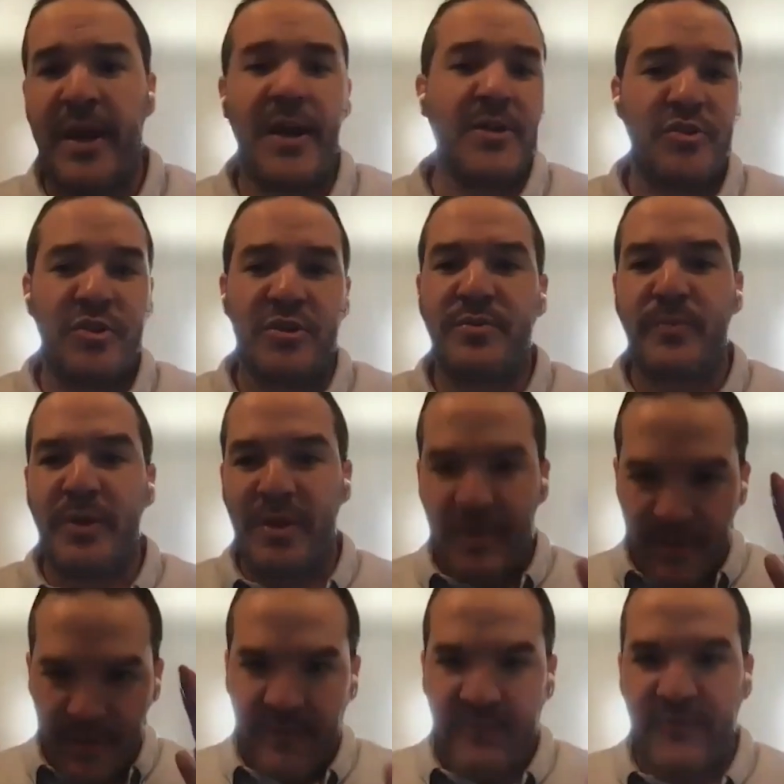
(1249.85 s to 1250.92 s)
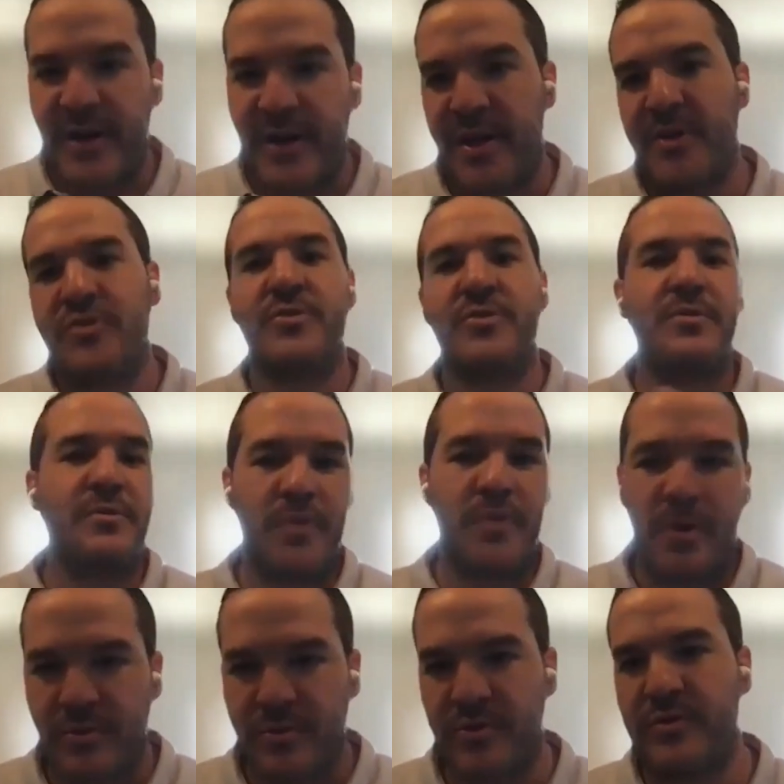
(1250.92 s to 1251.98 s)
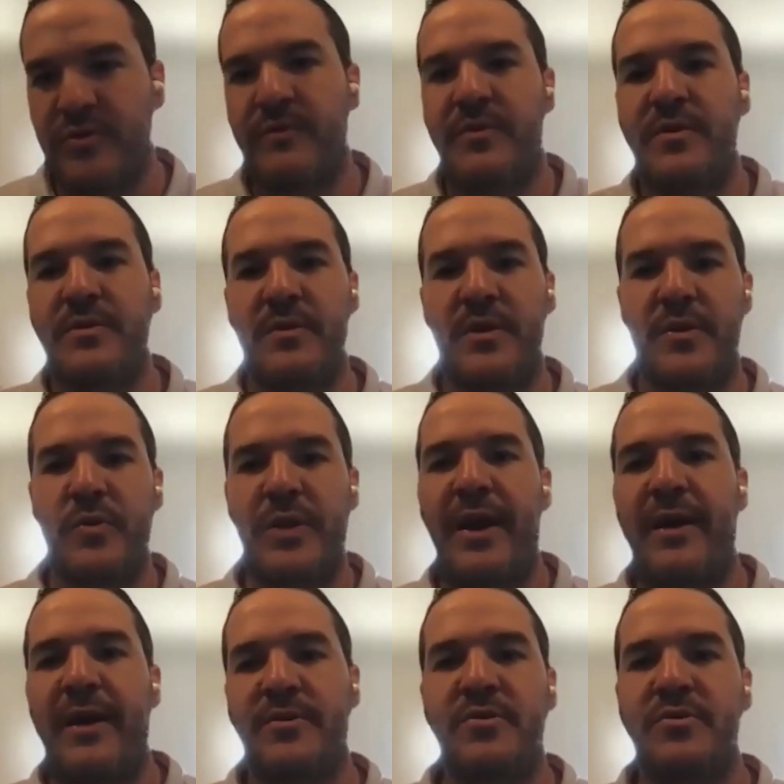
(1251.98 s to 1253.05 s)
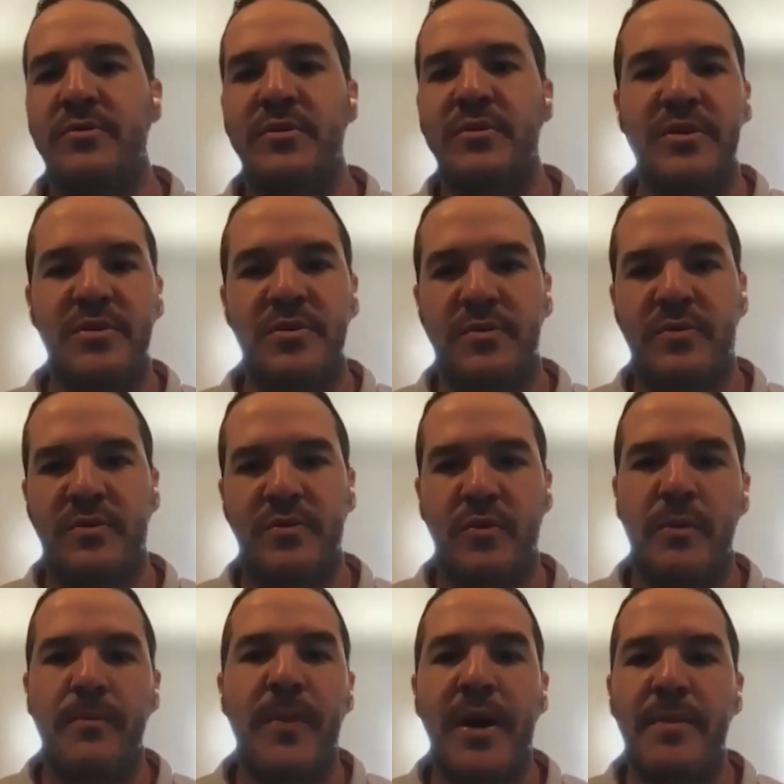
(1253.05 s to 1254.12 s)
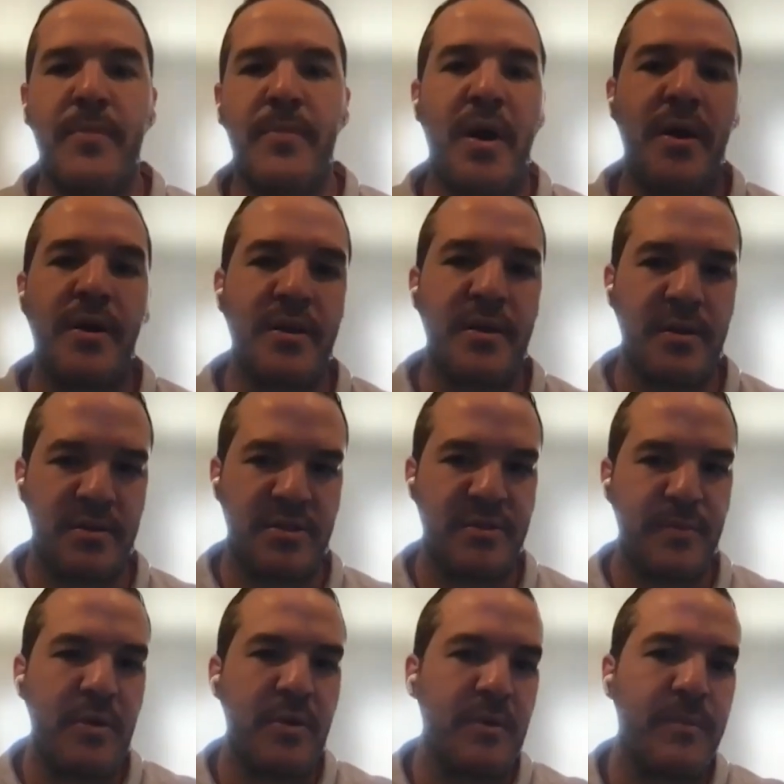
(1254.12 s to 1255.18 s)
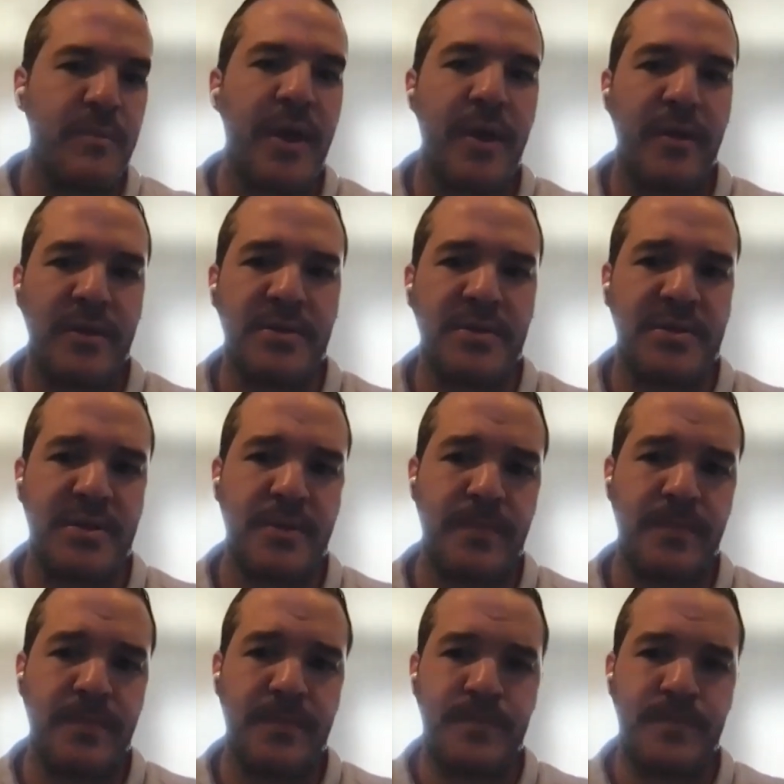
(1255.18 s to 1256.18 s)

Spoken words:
it can't just be like financial goals driven, like we have to do this sort of mind body spirit balance.